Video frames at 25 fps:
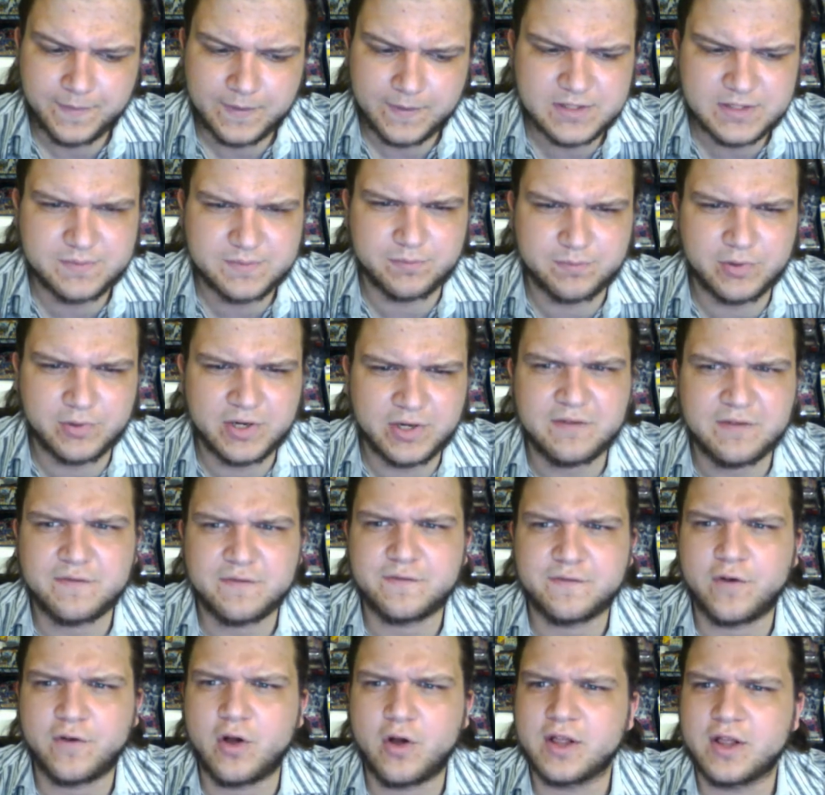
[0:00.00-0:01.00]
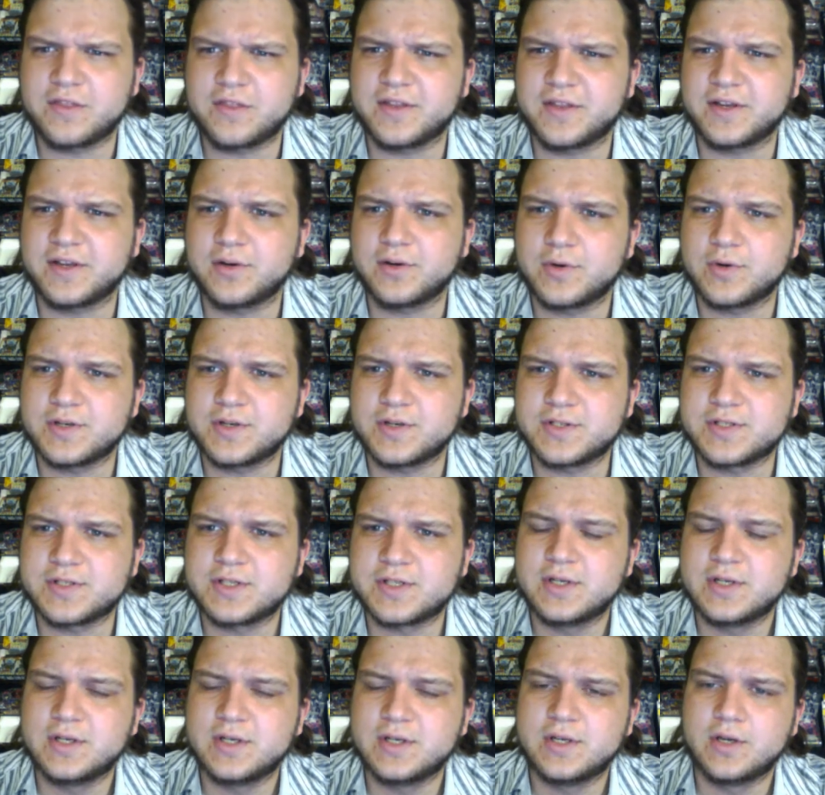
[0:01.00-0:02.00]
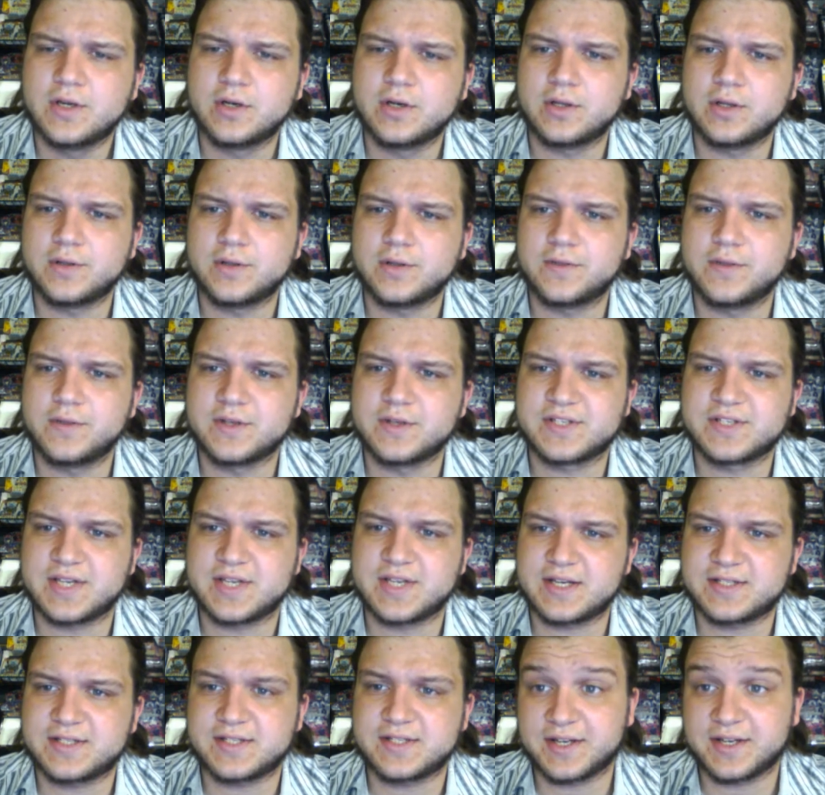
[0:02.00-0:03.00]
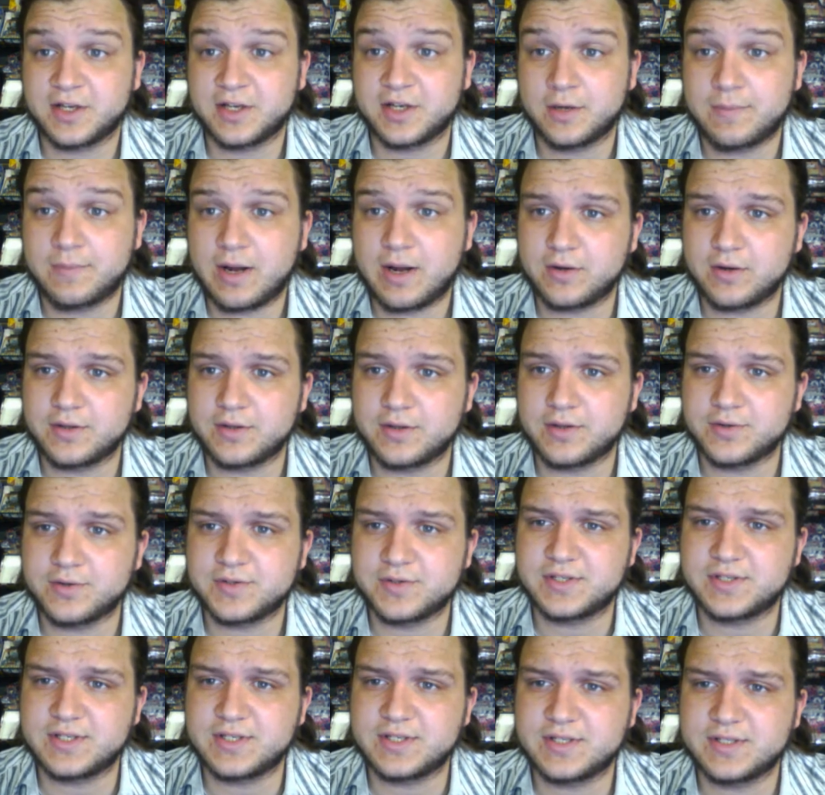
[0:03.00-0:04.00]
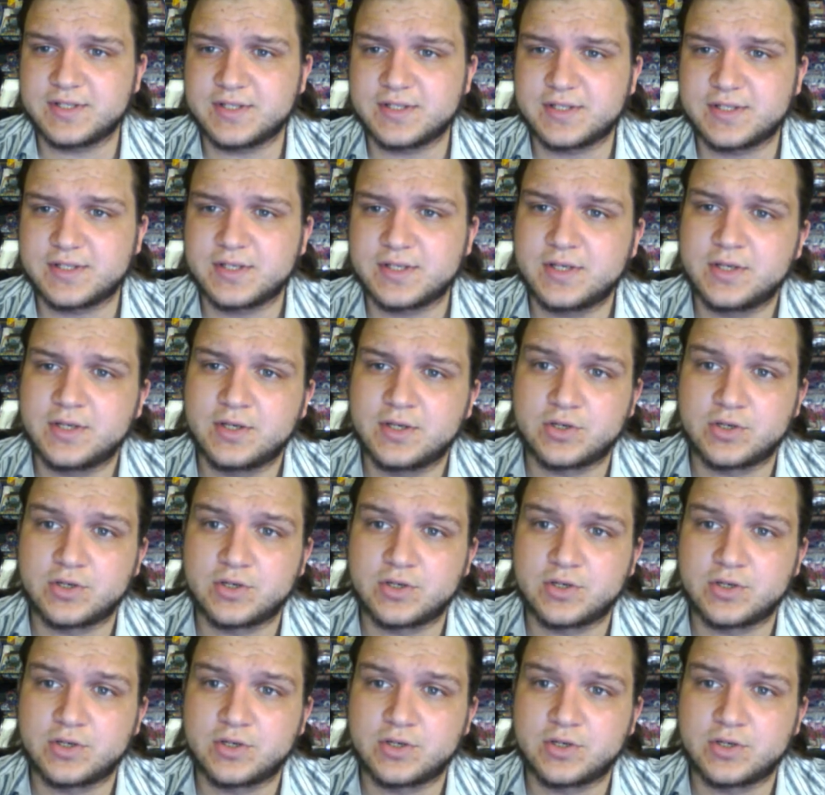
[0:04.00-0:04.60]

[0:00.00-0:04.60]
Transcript: spring and fall, I think it was. The sets that come out in those seasons